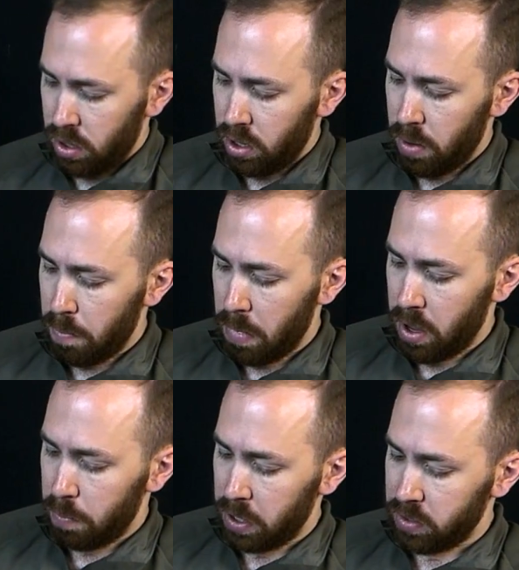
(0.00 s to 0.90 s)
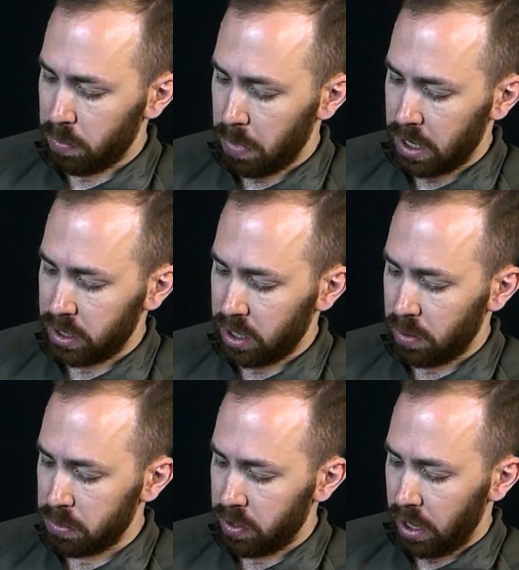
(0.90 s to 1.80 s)
a pistol mag that it
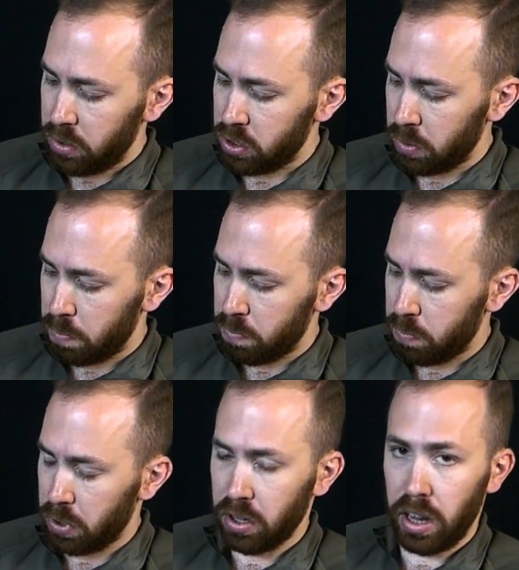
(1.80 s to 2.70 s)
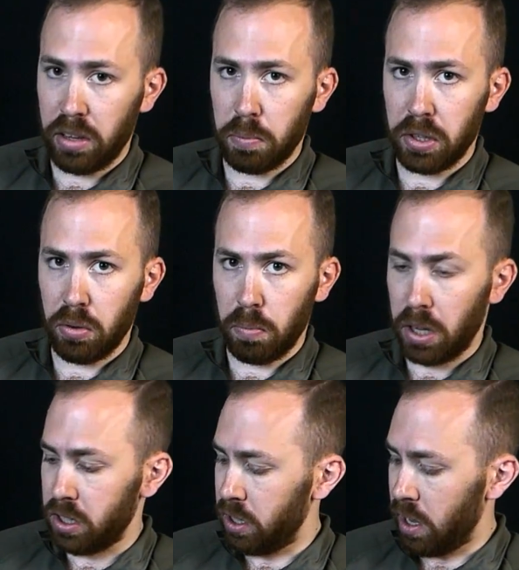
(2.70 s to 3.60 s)
comes with. I usually put a Leatherman or
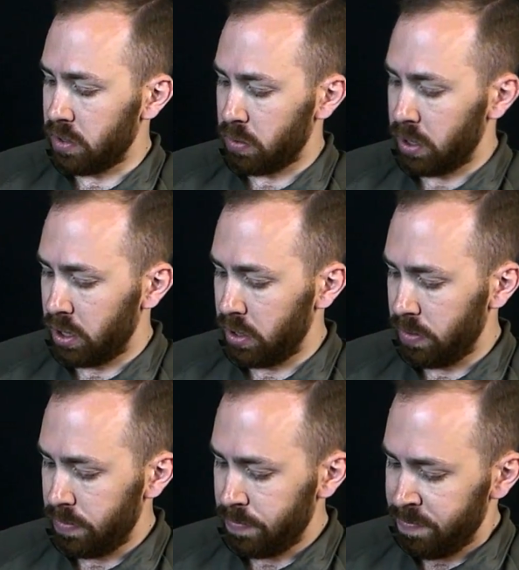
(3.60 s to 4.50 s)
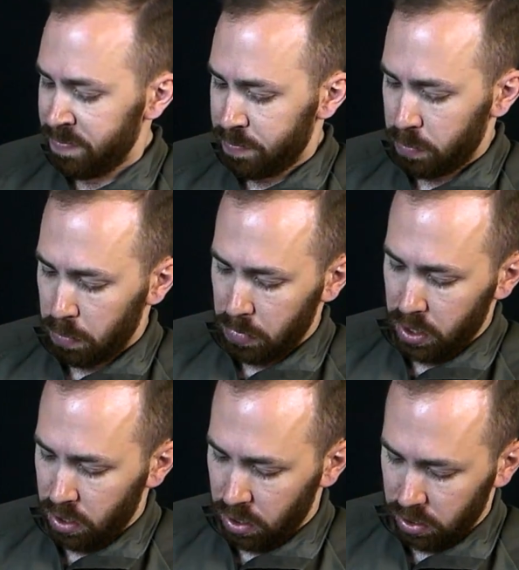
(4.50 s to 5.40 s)
multitasker in here.
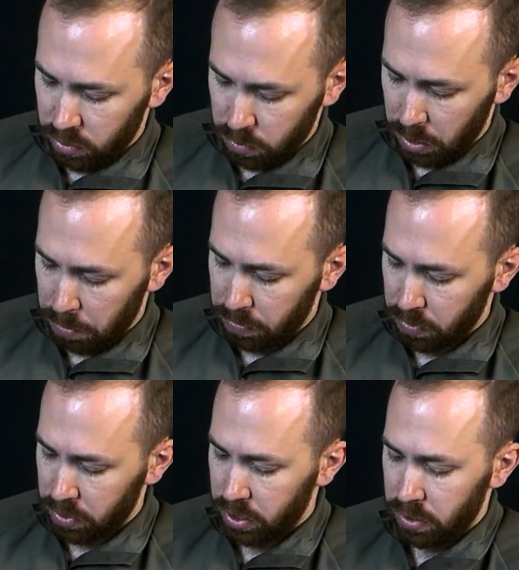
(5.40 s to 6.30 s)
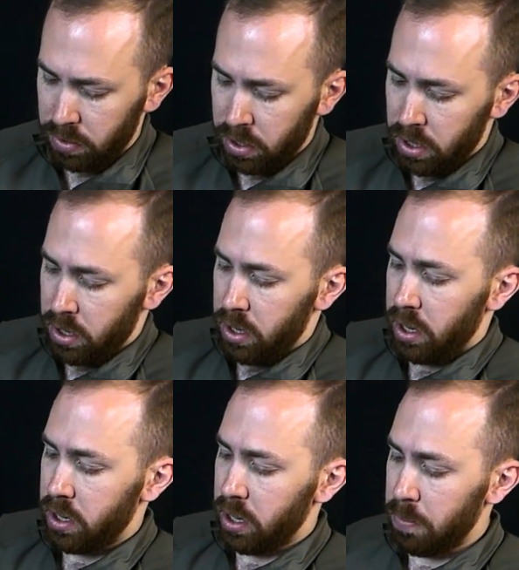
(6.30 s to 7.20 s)
That's what I prefer in there.
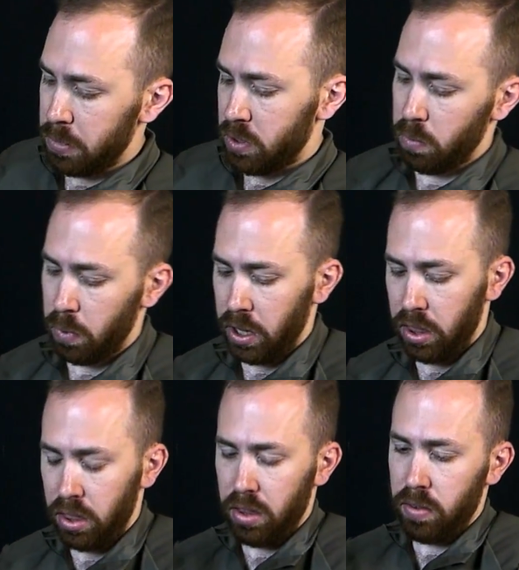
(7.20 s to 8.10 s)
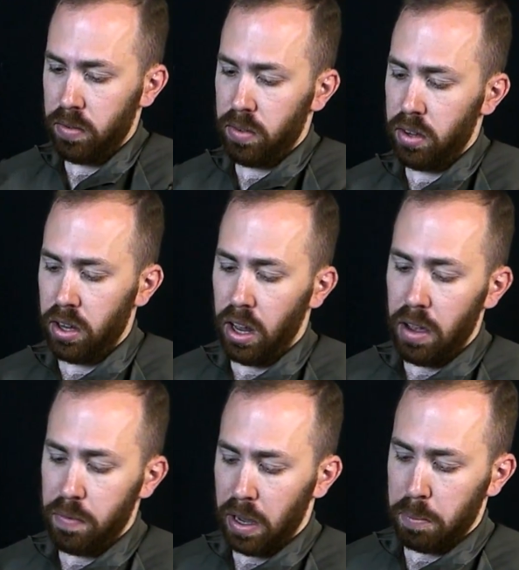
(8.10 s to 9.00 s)
It comes with an
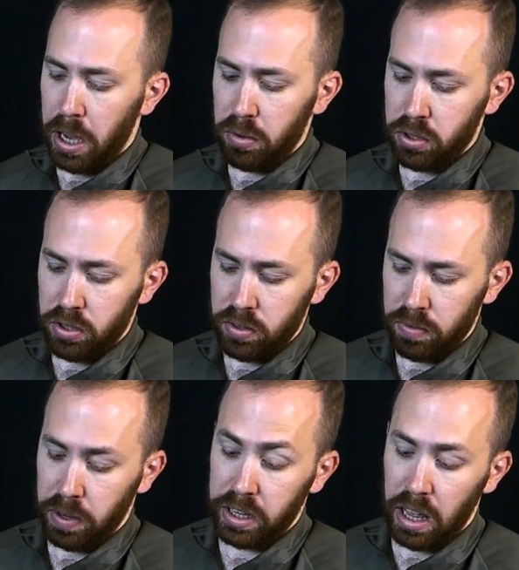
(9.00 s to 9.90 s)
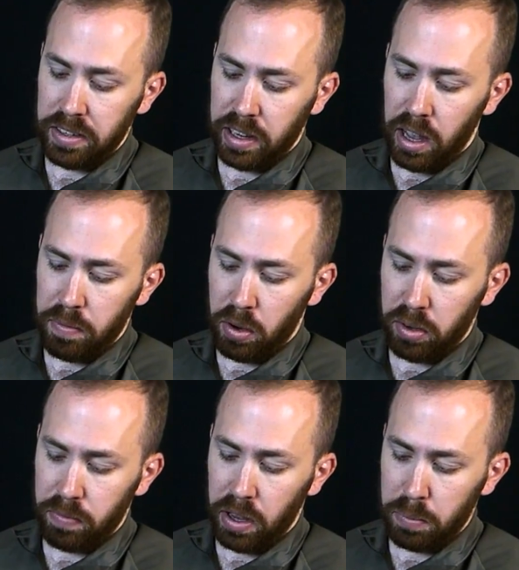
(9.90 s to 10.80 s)
IFAK pouch, fantastic
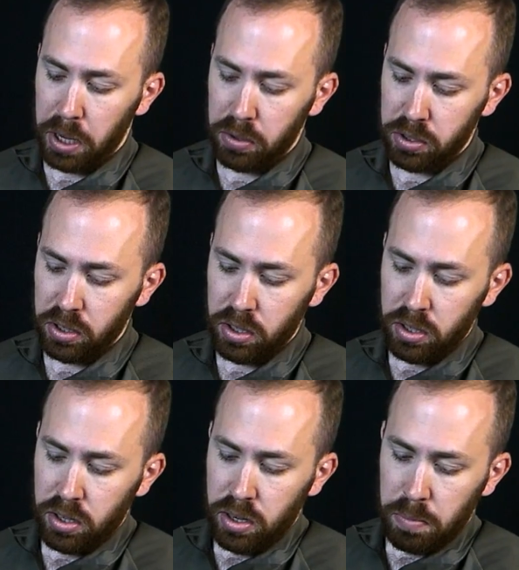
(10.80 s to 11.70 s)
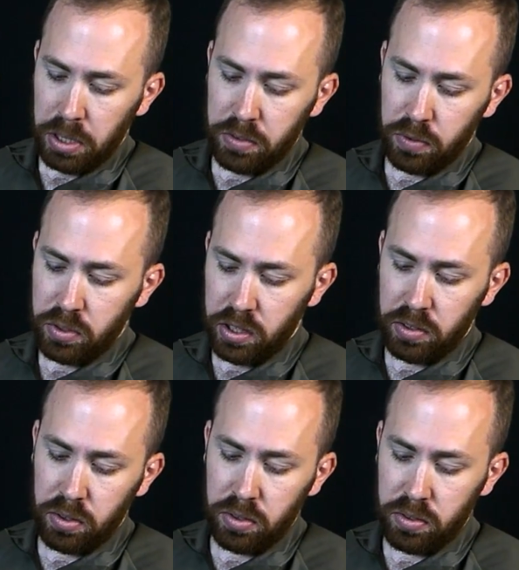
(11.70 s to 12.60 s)
IFAK pouch, place for
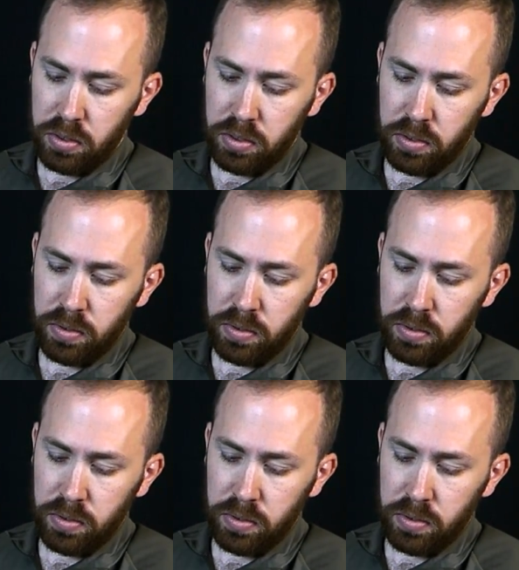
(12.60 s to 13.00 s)
scissors,